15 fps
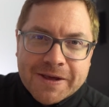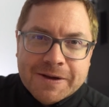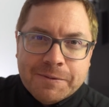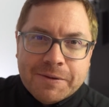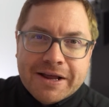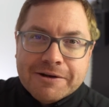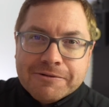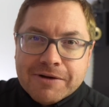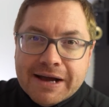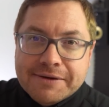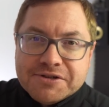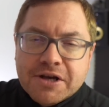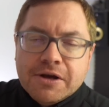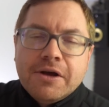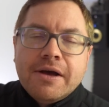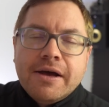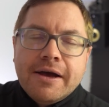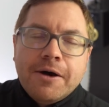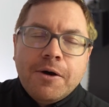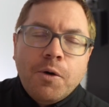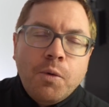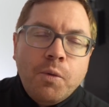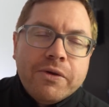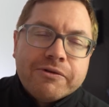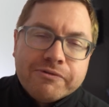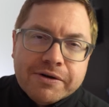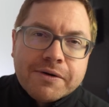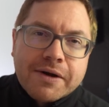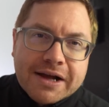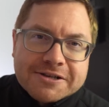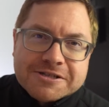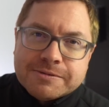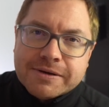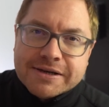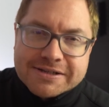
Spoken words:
when it arrives with a real customer.